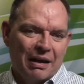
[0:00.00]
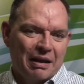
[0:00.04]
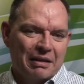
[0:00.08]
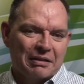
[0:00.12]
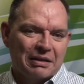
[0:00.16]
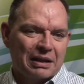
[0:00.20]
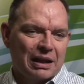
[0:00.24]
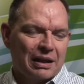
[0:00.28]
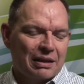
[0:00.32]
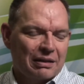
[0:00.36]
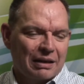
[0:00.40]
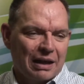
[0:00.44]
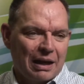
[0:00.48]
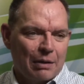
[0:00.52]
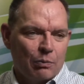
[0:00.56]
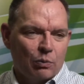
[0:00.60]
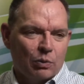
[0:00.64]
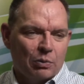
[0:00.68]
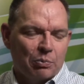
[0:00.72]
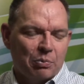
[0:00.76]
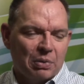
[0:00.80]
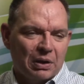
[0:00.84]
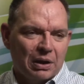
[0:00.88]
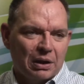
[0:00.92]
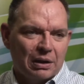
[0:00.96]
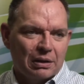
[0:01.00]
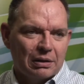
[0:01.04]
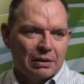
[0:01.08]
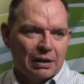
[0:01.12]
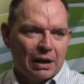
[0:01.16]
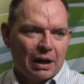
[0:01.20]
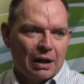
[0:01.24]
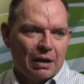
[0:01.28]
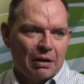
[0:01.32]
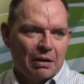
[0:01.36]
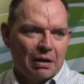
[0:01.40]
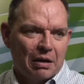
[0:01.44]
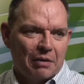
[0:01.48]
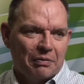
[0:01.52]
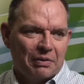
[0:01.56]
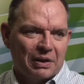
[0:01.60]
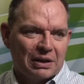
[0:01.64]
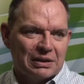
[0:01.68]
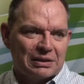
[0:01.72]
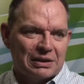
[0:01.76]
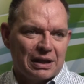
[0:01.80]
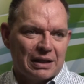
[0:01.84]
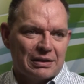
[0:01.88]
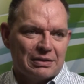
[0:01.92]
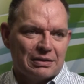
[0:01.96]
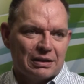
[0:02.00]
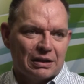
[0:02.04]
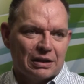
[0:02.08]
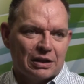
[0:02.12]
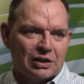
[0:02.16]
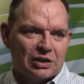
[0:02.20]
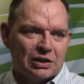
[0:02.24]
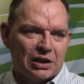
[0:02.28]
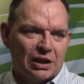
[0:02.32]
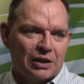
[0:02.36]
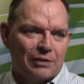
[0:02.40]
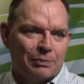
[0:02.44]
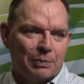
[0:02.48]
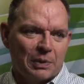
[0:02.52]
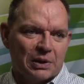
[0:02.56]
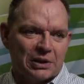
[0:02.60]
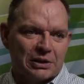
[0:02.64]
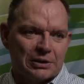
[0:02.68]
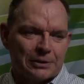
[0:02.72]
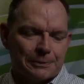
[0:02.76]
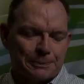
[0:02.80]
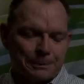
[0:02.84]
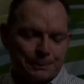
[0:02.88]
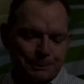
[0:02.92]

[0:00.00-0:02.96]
that would be a fantastic achievement.